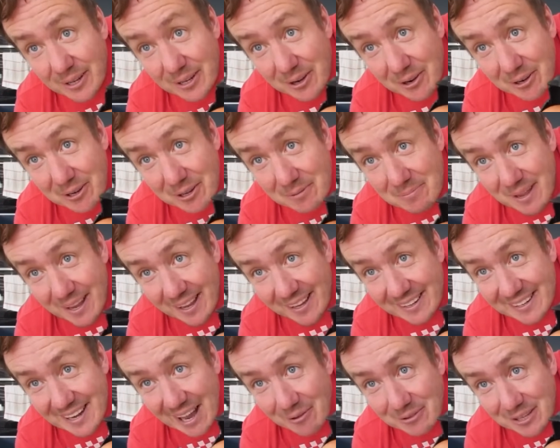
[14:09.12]
you gotta
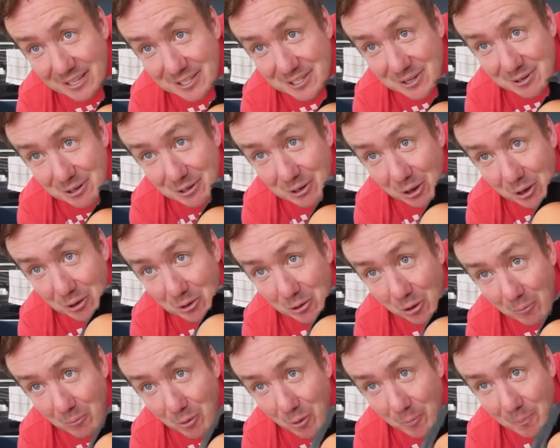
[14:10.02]
admit, now they do look a
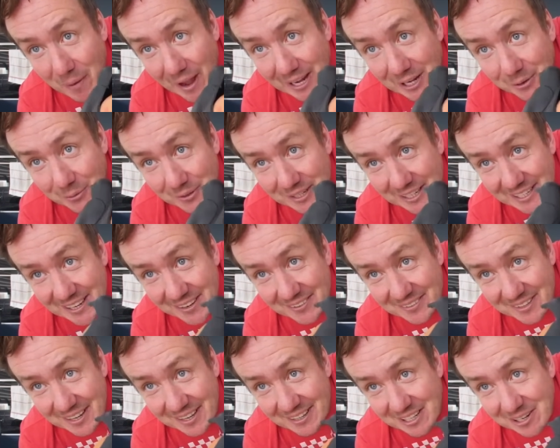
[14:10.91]
lot more penguin-y,
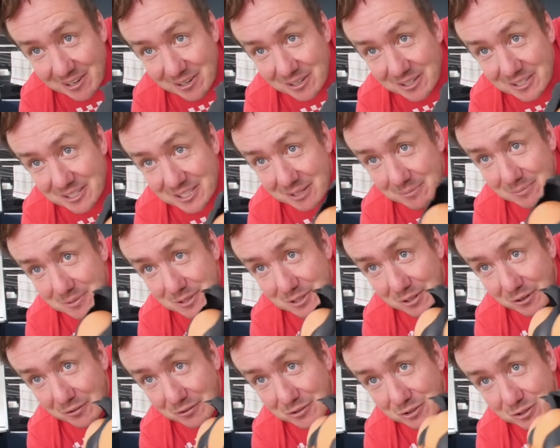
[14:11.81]
don't they? They look like some
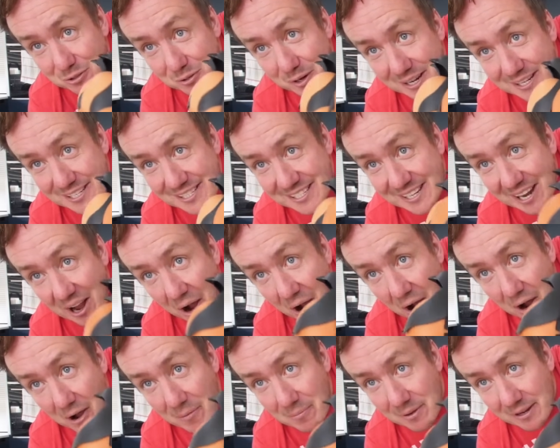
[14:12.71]
sort of crazy
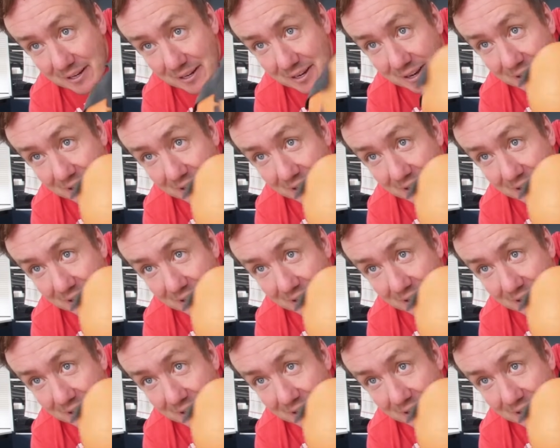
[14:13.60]
army.